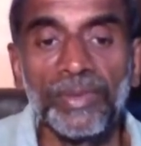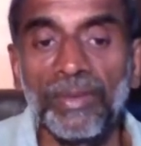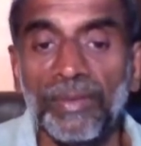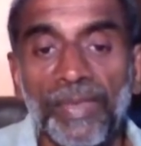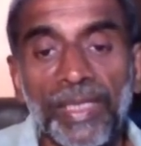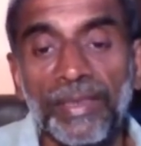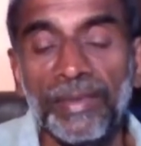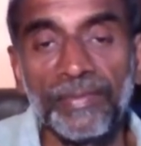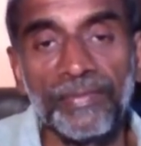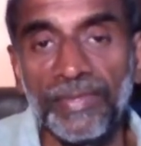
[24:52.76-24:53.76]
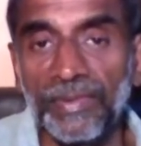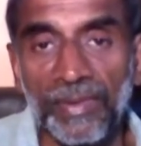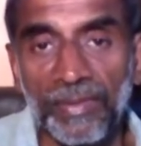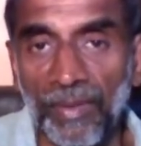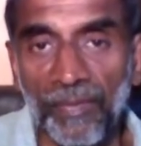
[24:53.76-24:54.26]
One
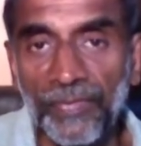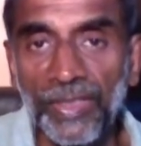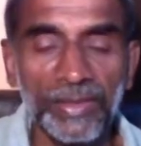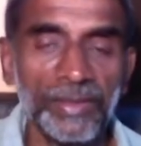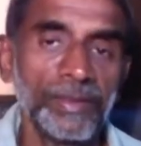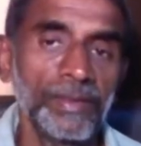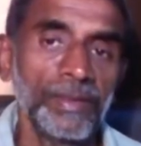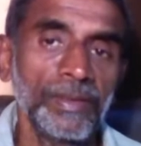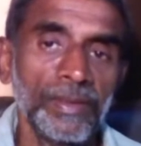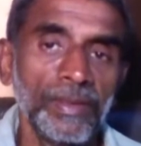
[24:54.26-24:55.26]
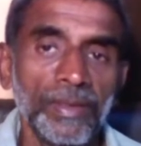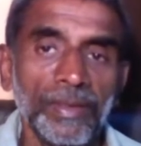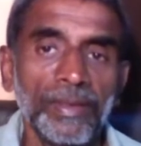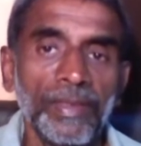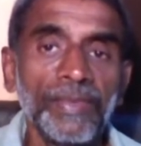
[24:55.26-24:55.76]
obvious
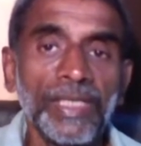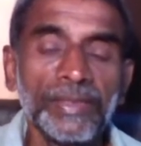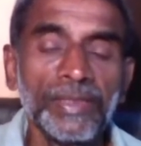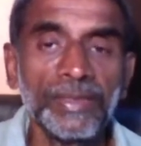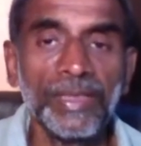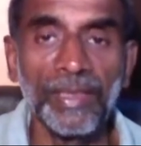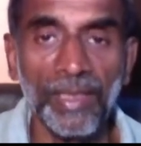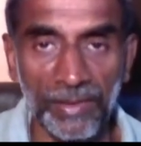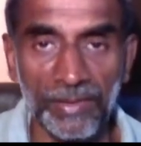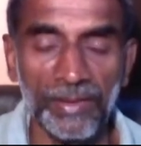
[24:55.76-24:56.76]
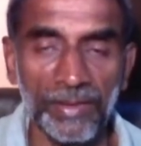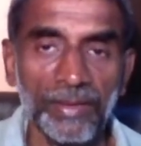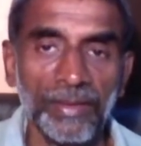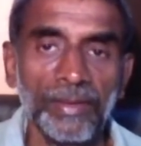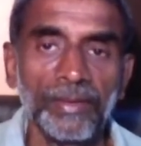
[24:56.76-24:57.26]
evidence is the drugs,
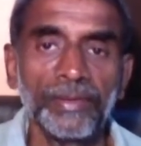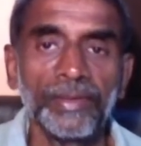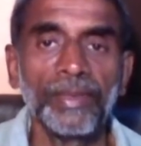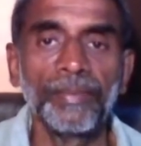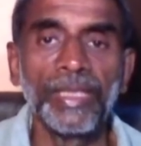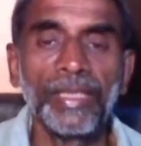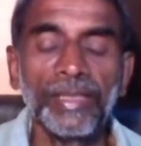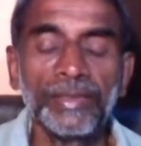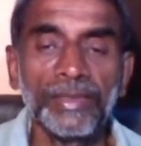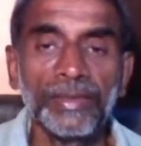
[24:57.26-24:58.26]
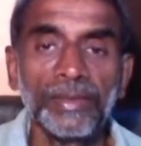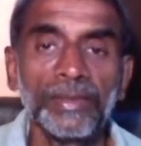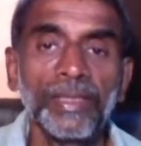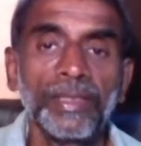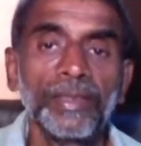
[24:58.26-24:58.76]
the
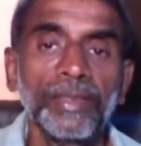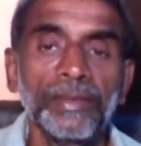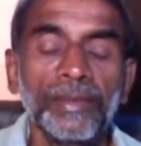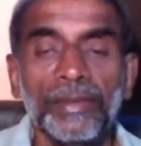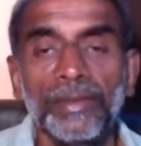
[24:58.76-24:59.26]
medications and the